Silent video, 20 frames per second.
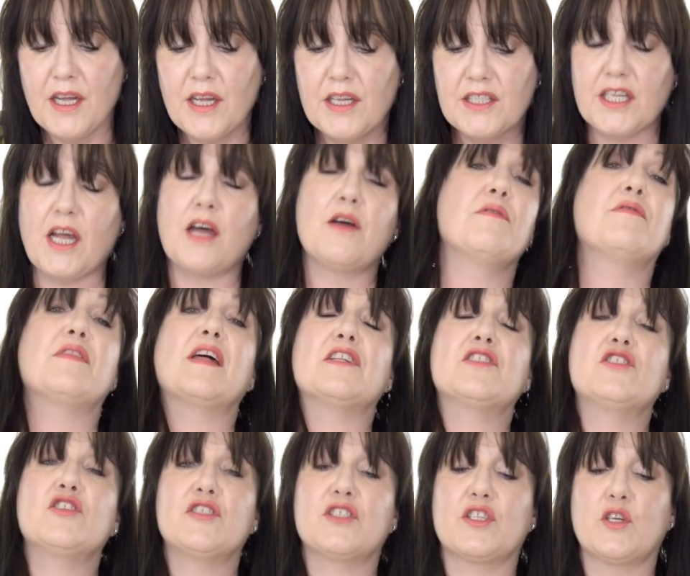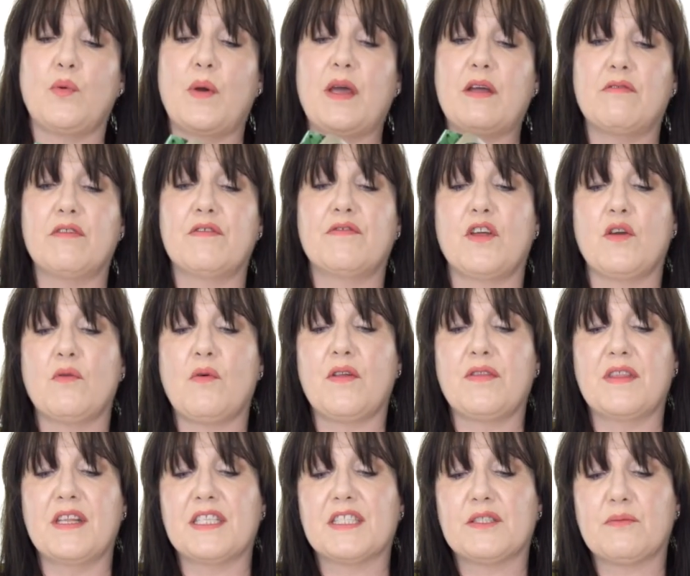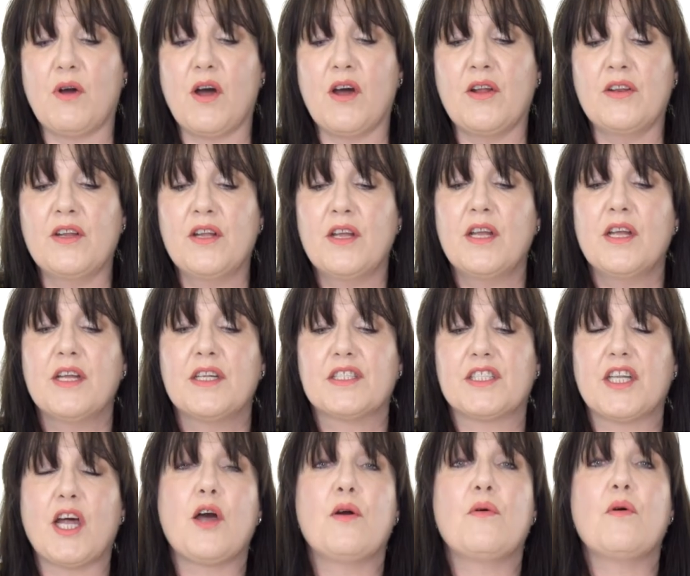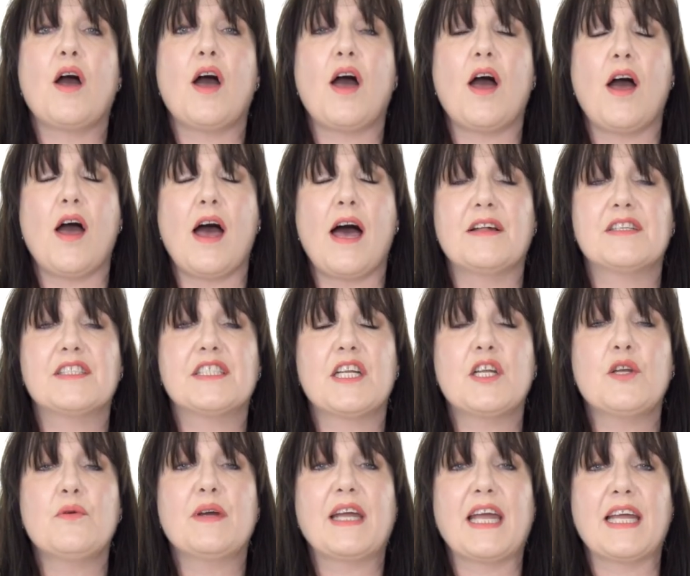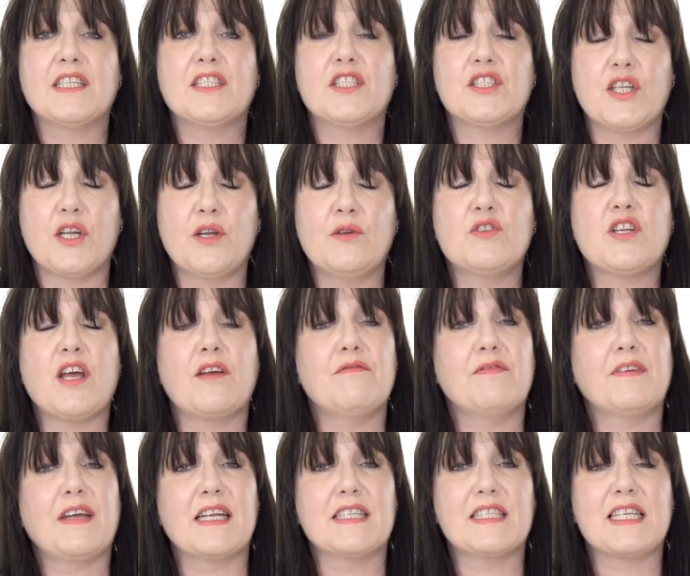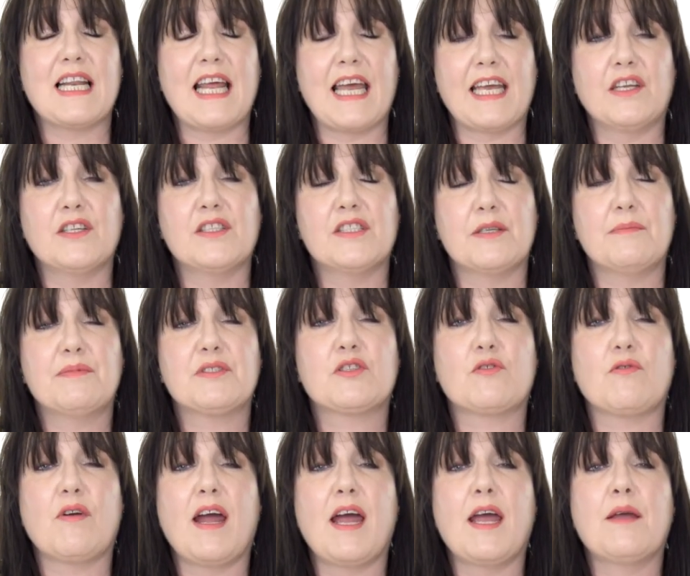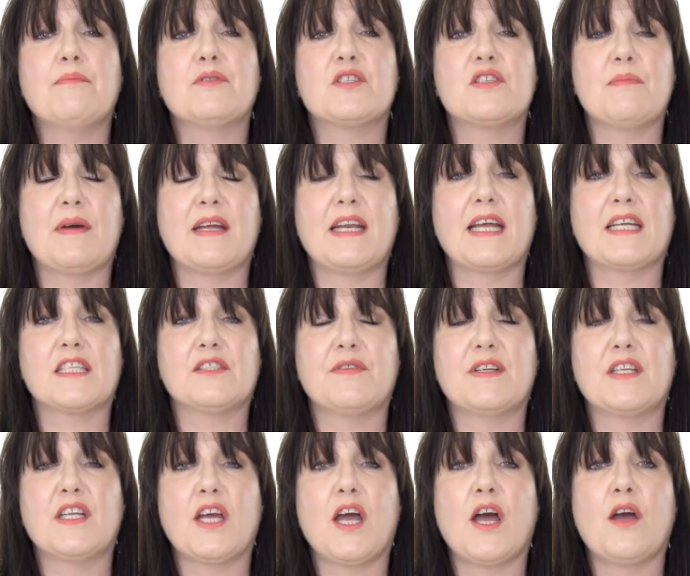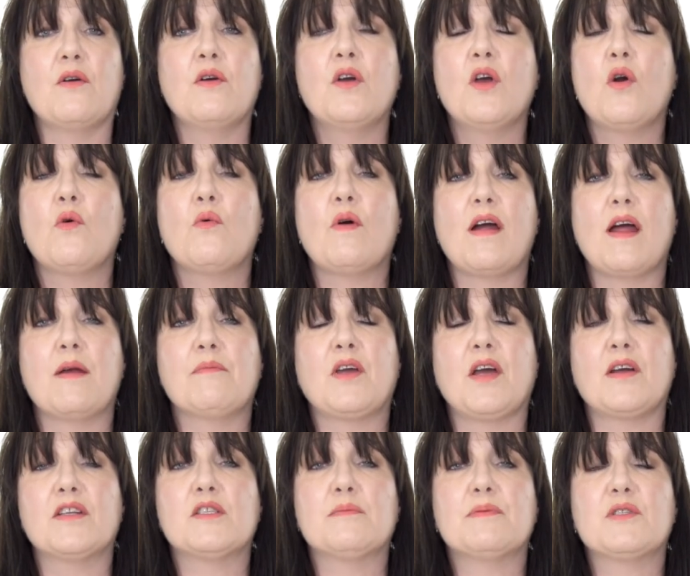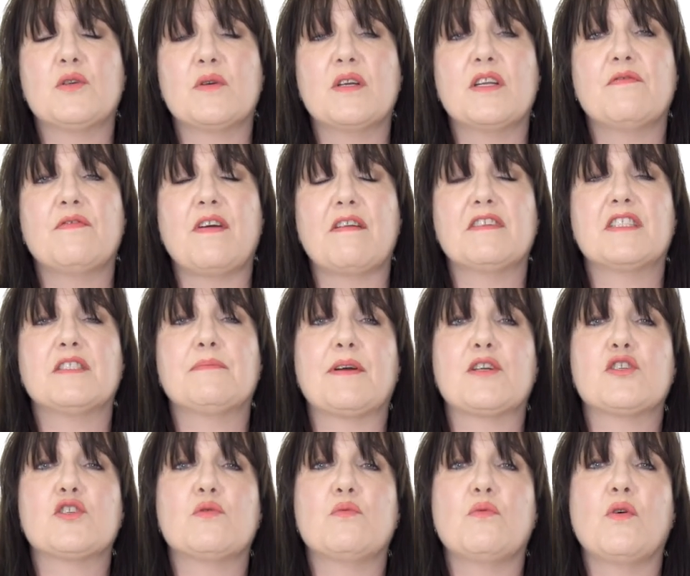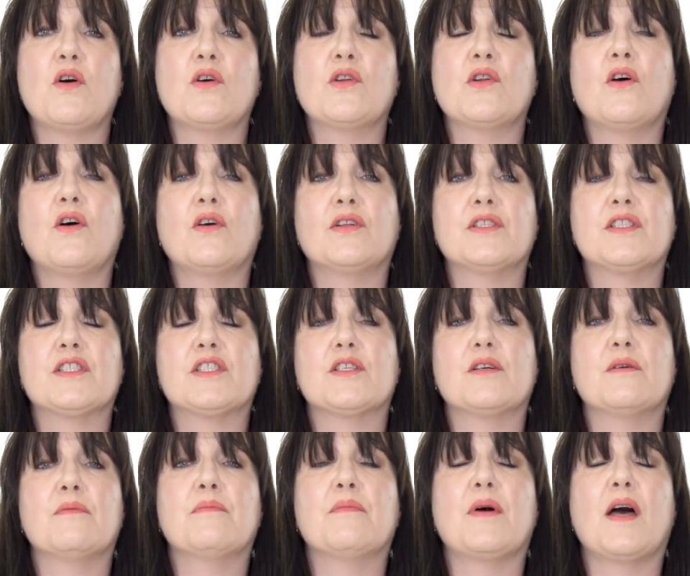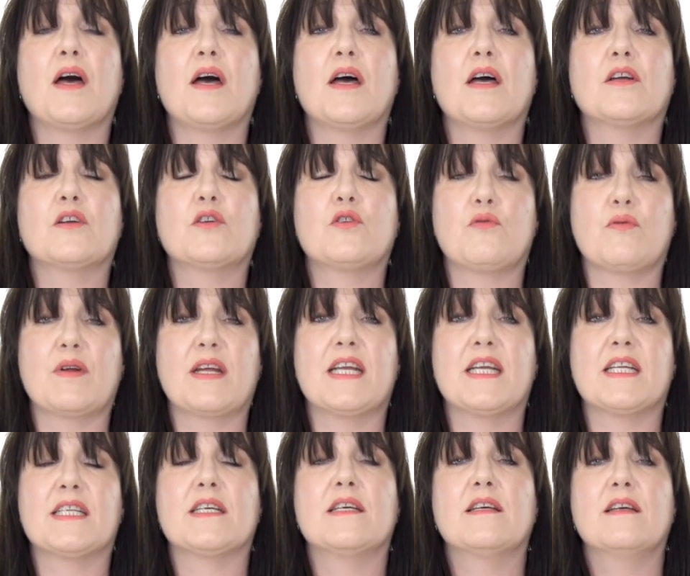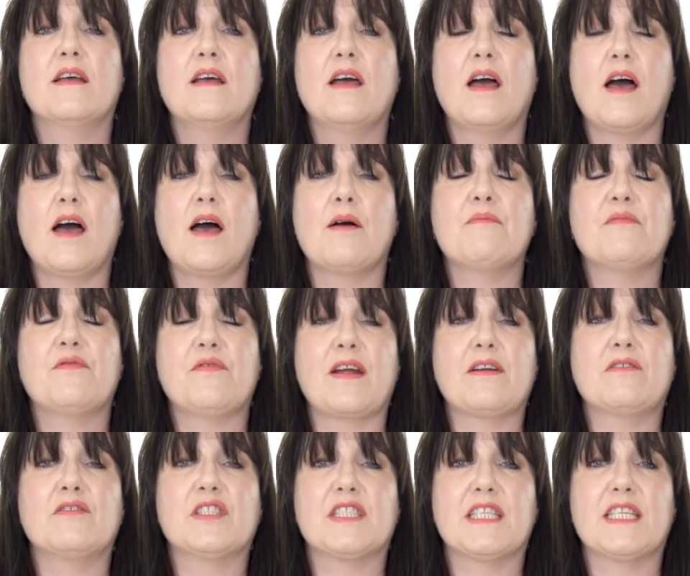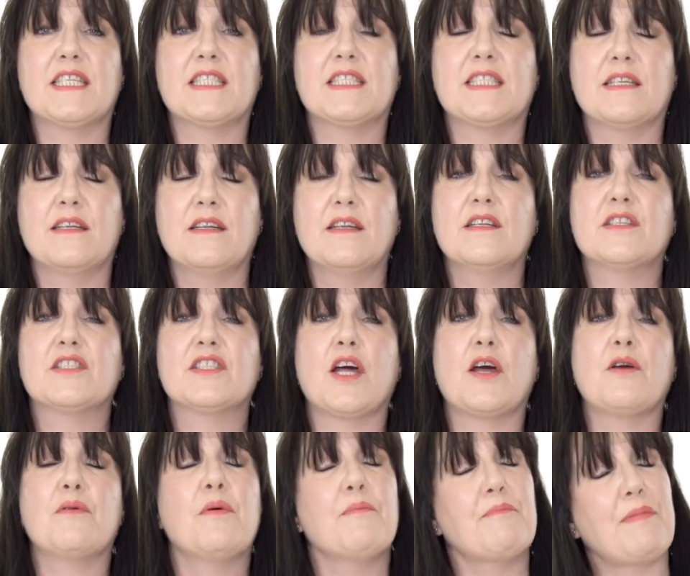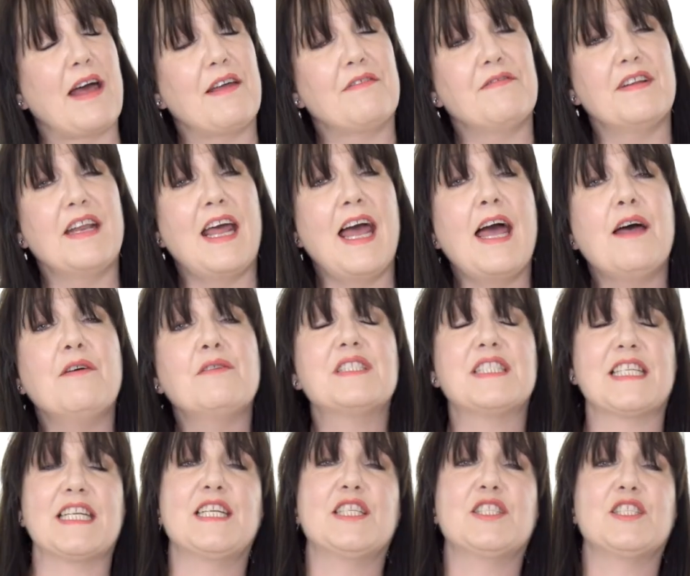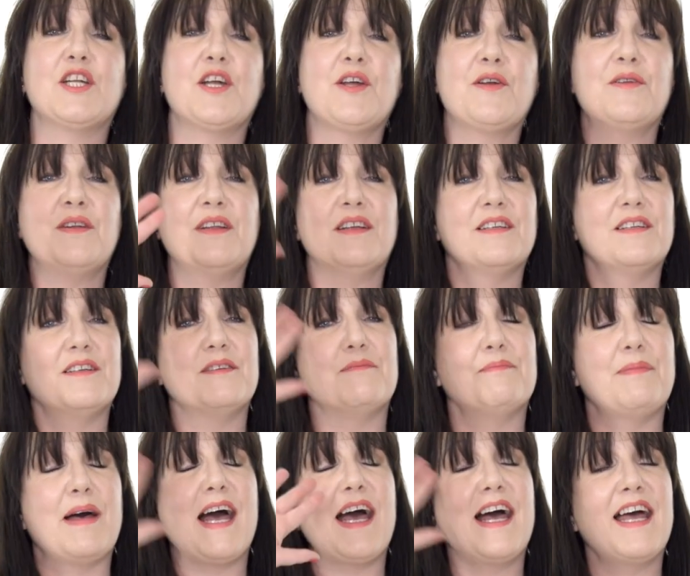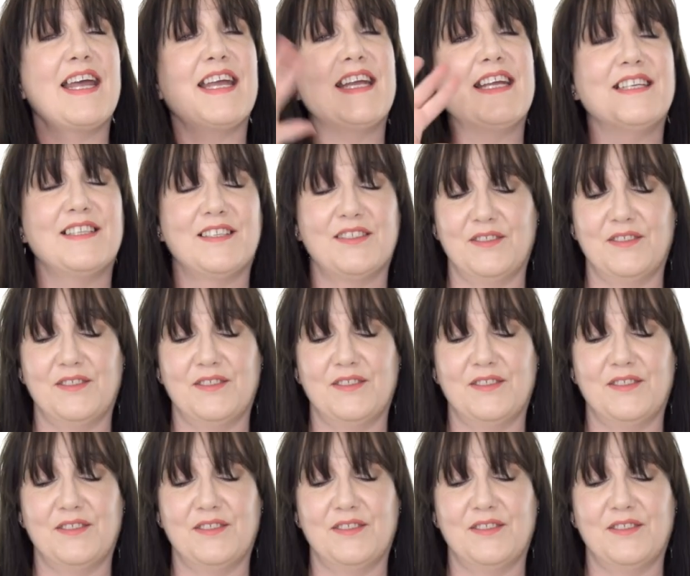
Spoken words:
So that's just a quick review on this one. So I'll see you again soon. Don't forget to like and subscribe to my next video, where I'm going to be doing a very special one on some Creed fragrances. So bye for now. See you soon. Bye.